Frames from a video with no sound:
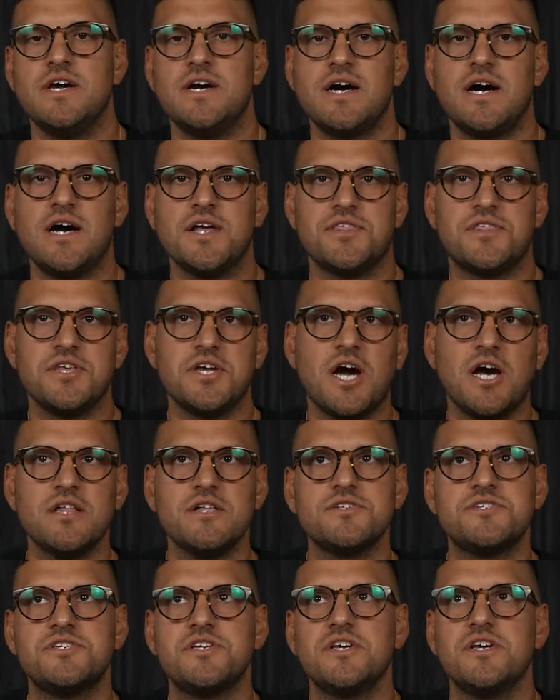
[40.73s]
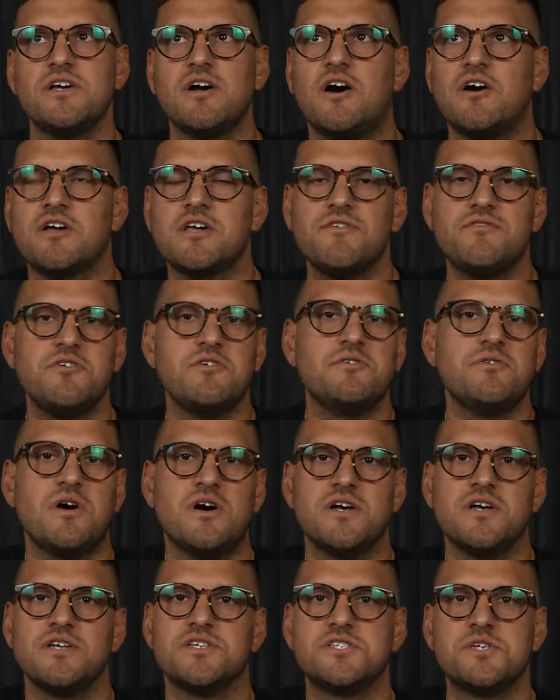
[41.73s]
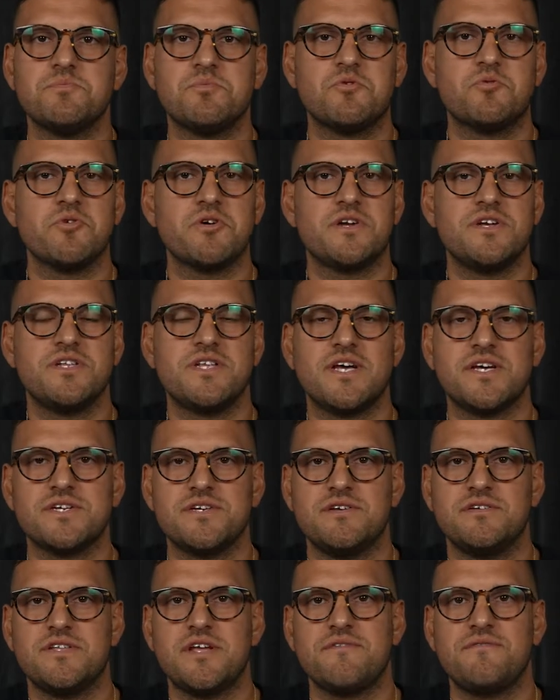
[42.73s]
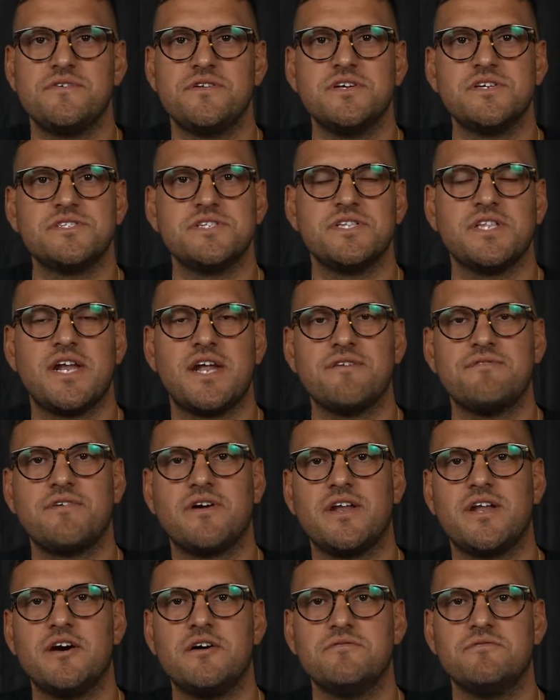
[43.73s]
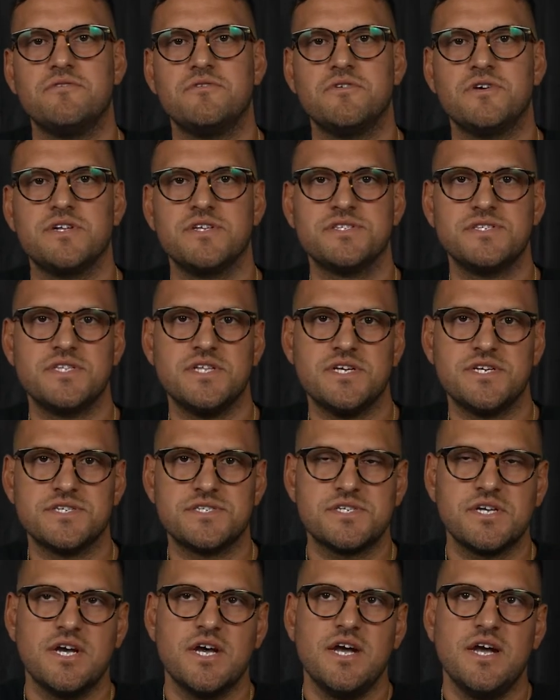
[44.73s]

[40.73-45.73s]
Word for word: Uh, theology, I'll give you a simple working de- definition that I find helpful, and it's this